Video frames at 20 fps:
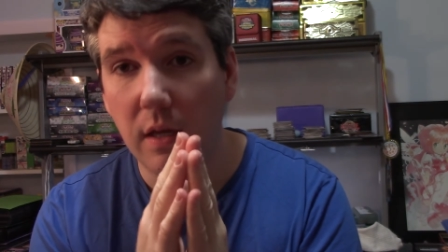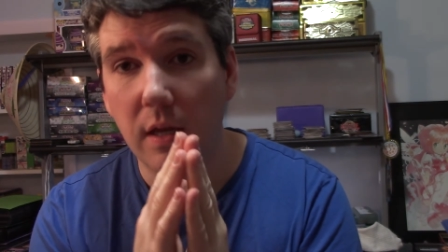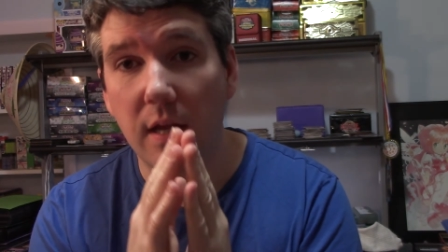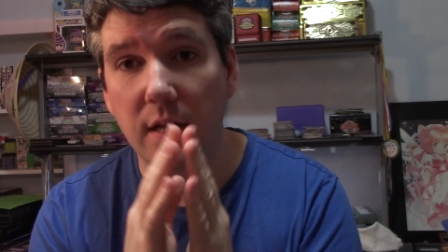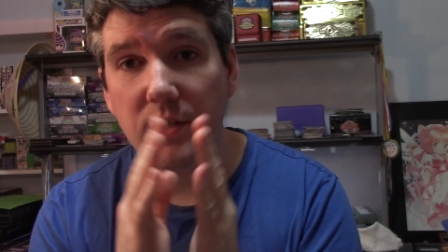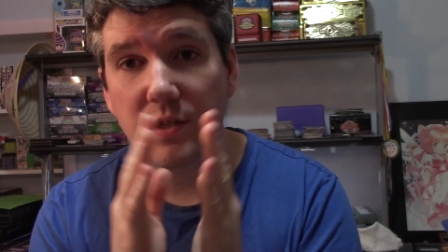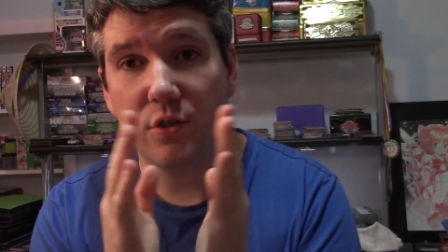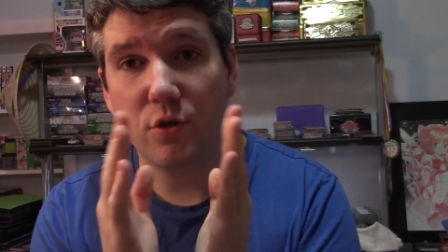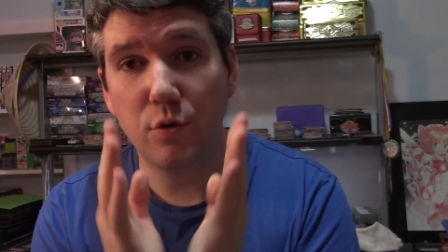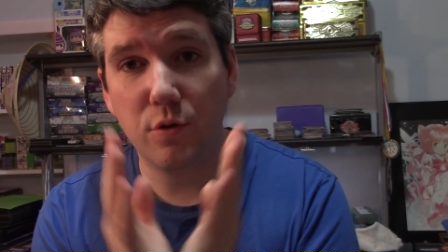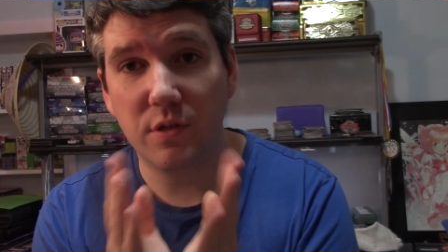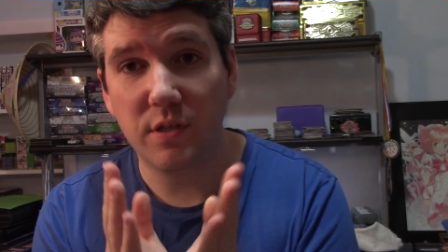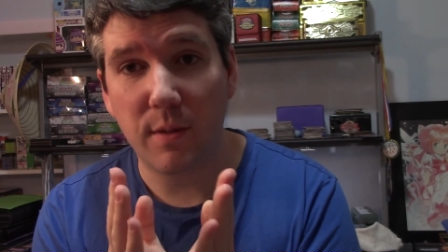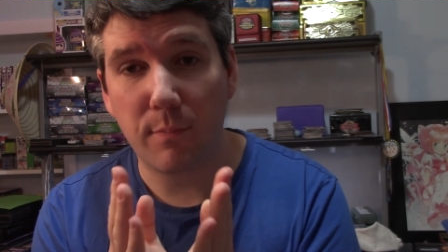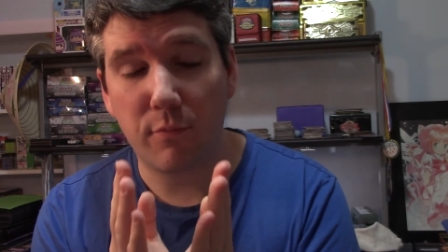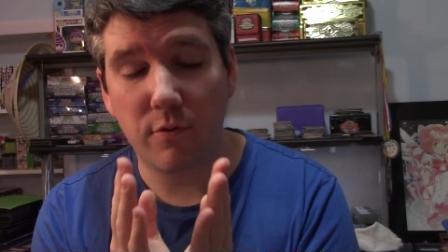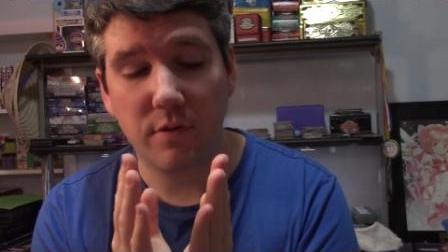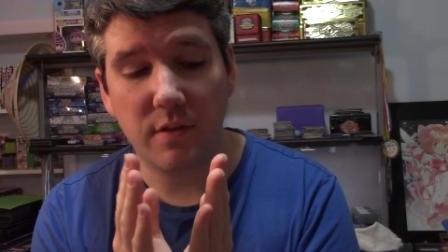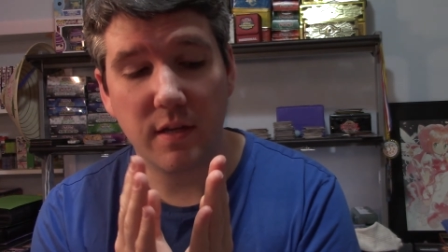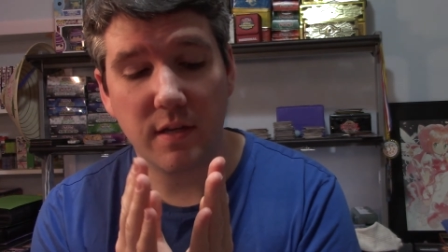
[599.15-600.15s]
it's two
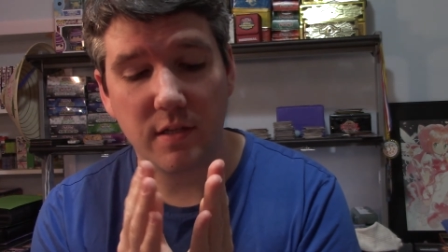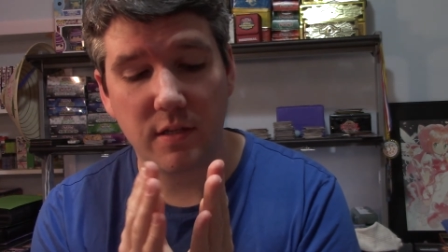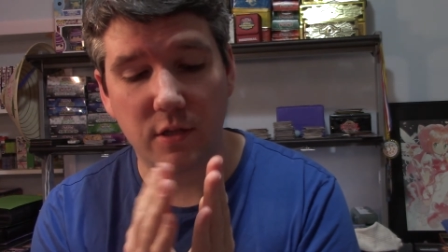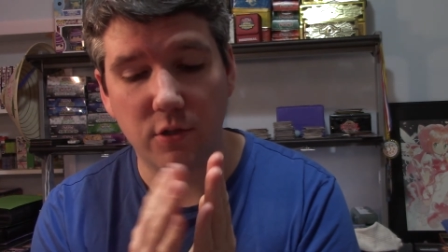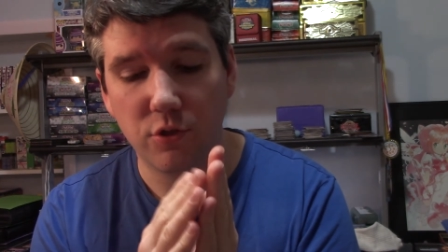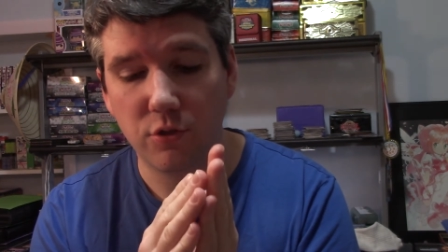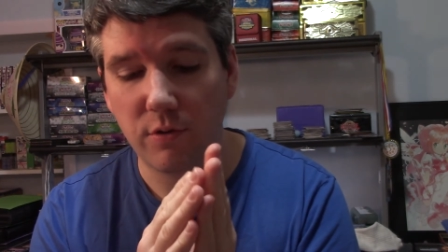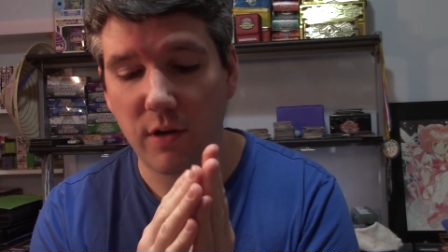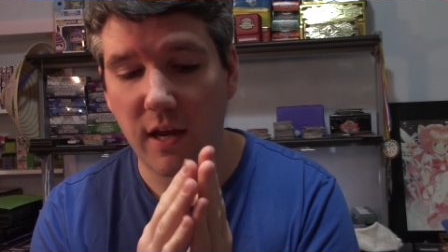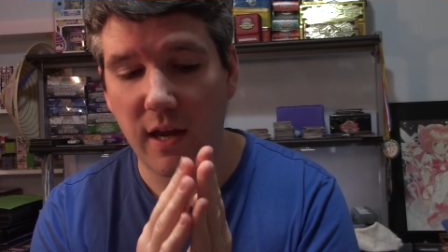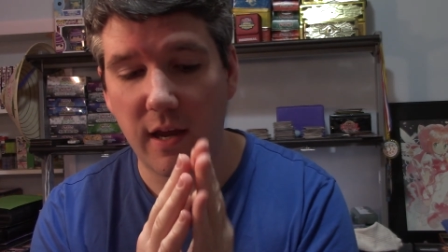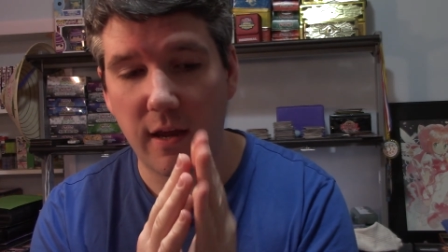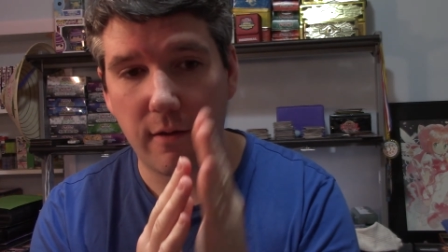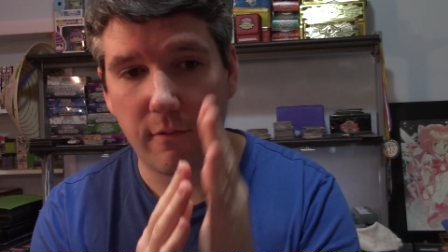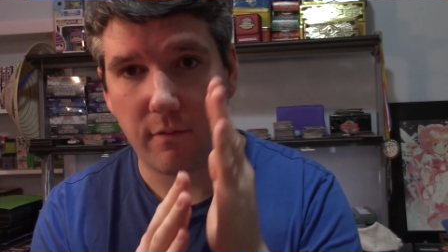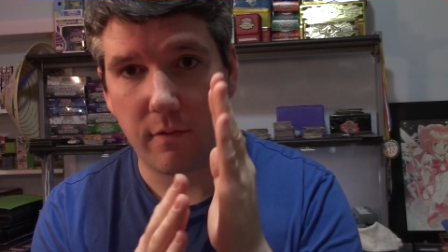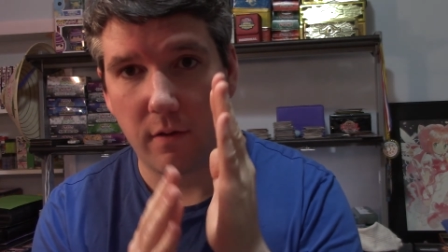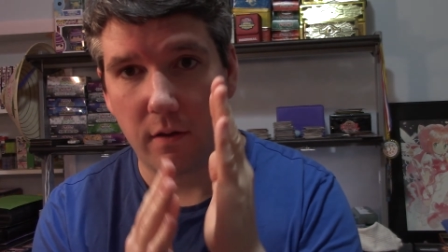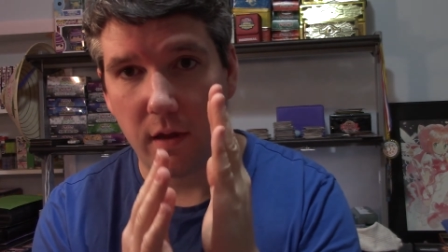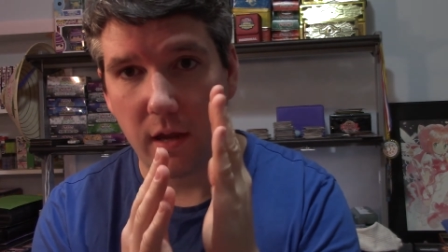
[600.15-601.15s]
separate things because you
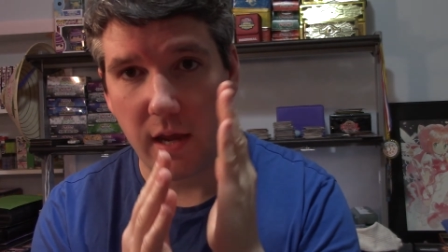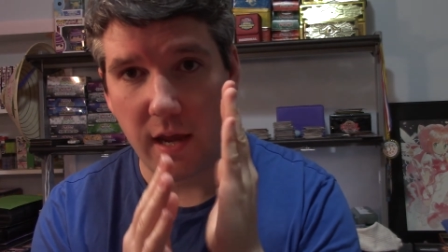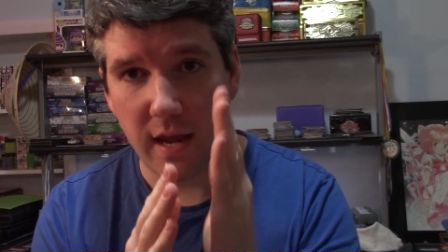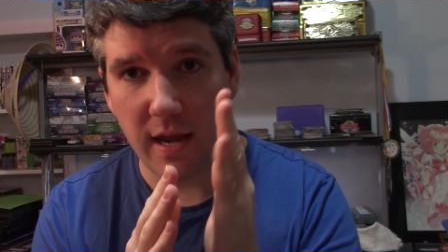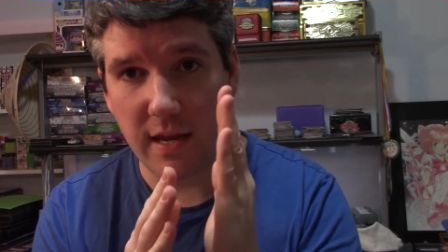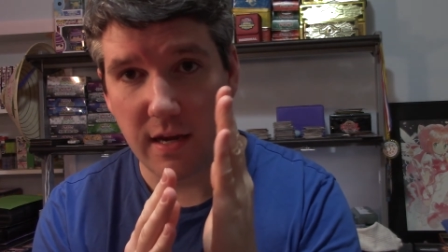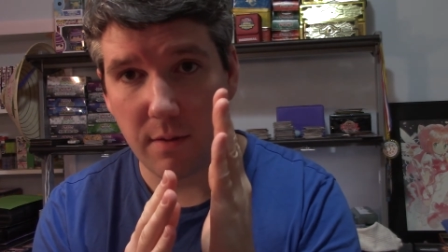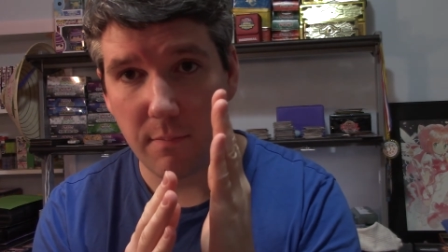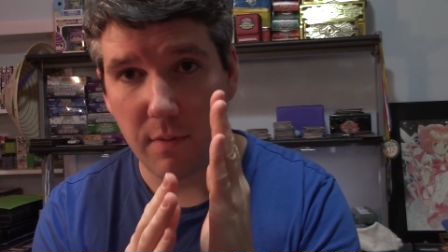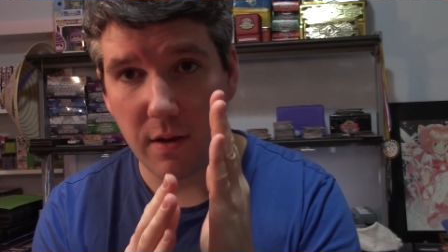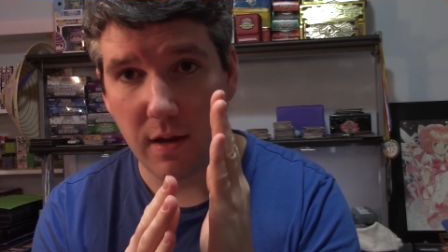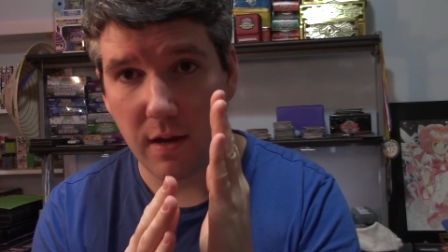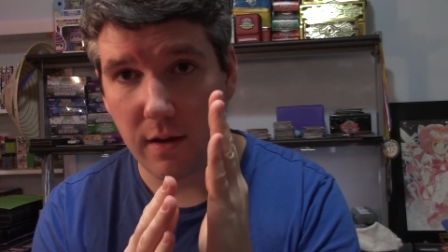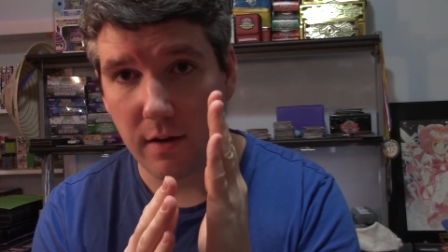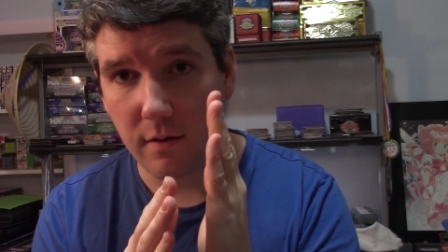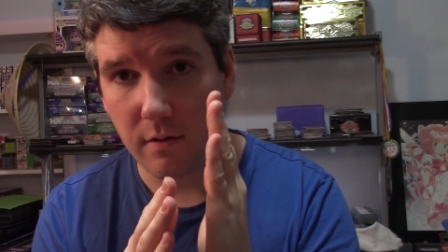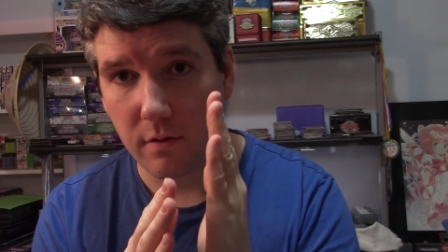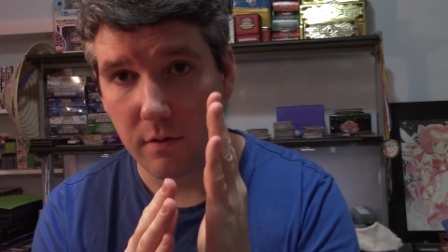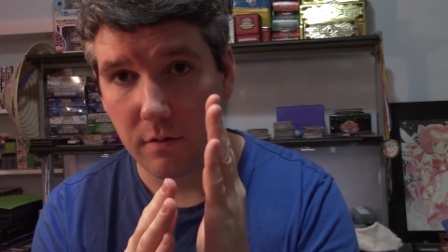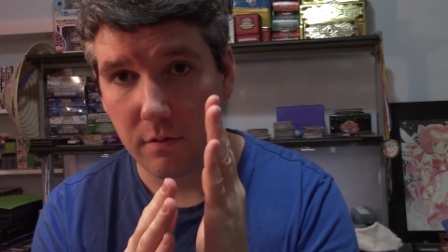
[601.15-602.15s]
have
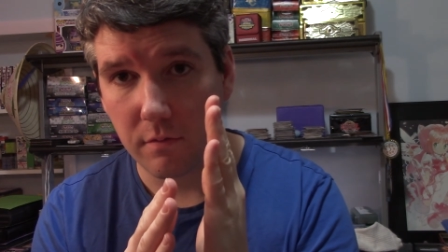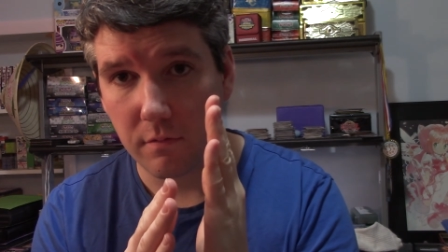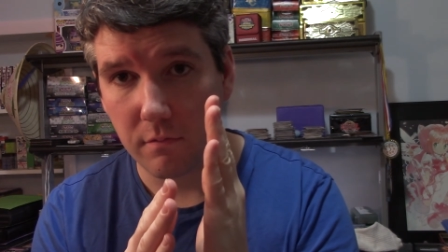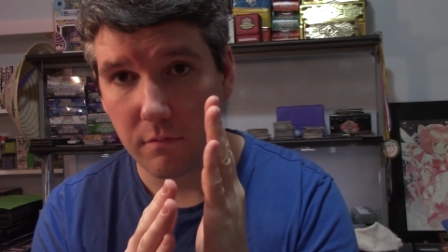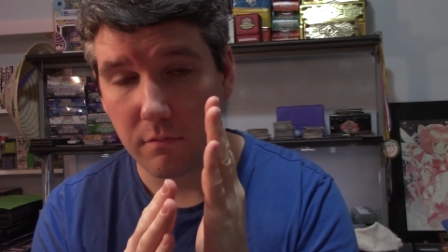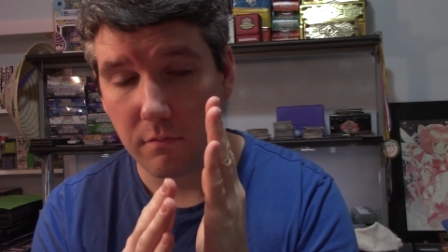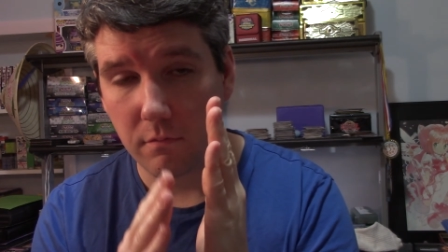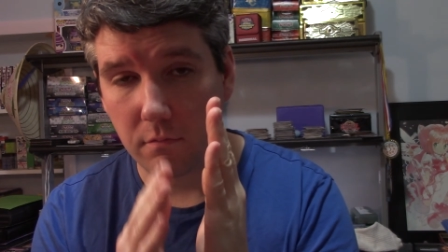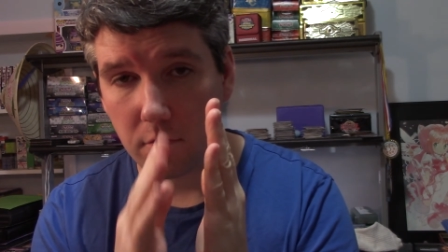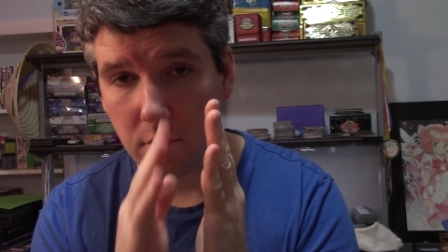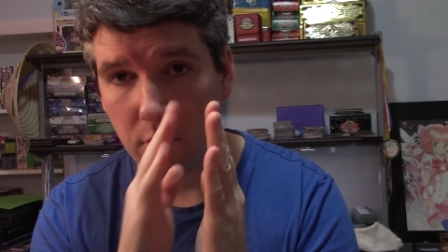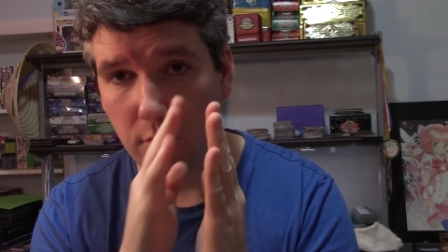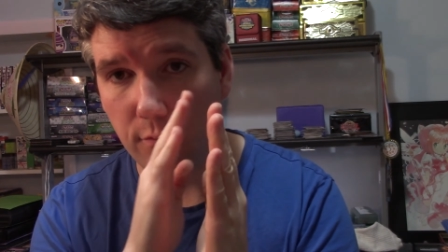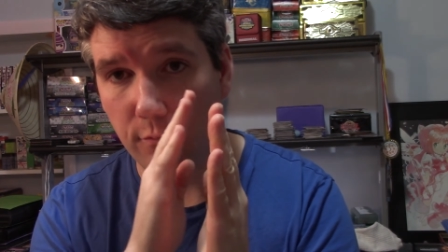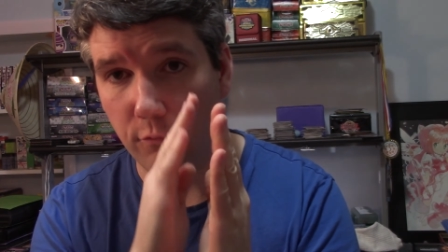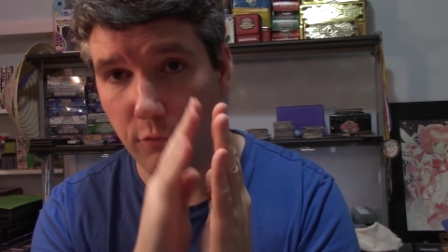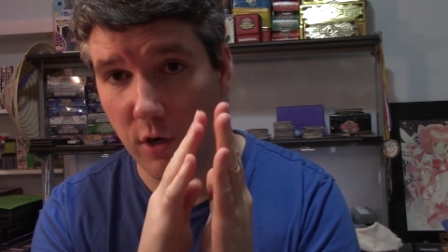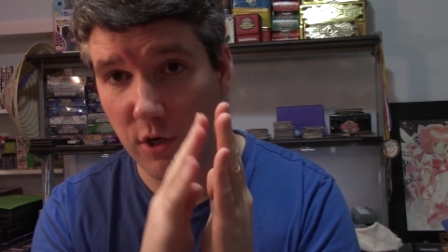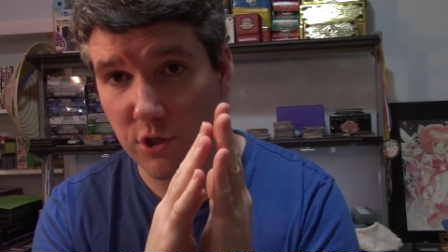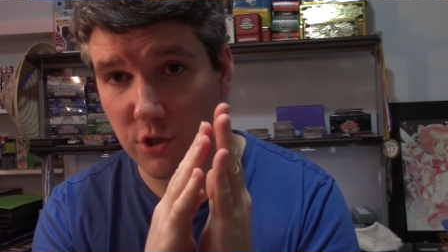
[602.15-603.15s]
anime,
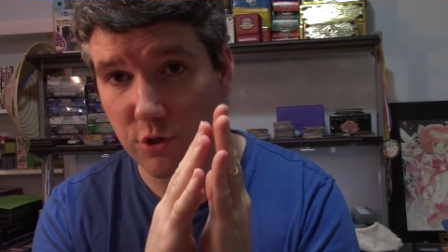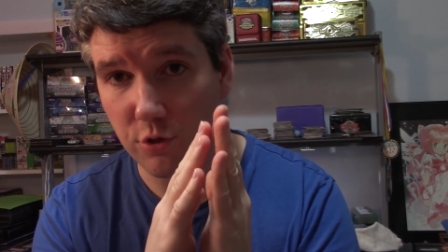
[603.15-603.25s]
rush